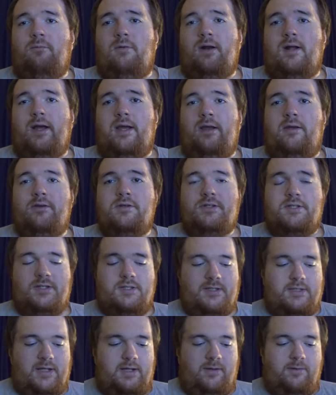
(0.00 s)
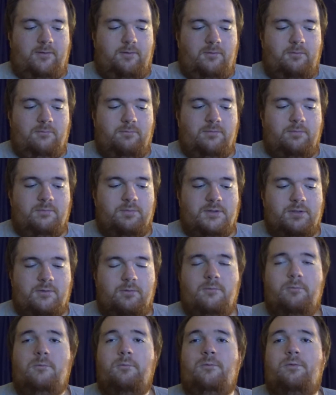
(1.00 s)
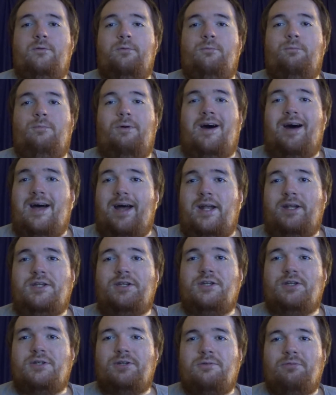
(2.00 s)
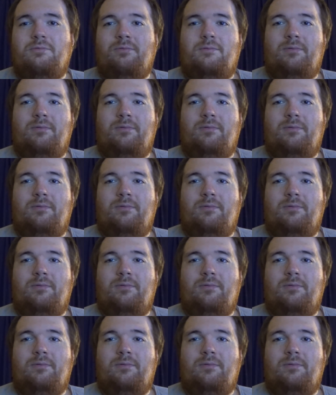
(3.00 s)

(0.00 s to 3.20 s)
one I used to stay home from school to watch.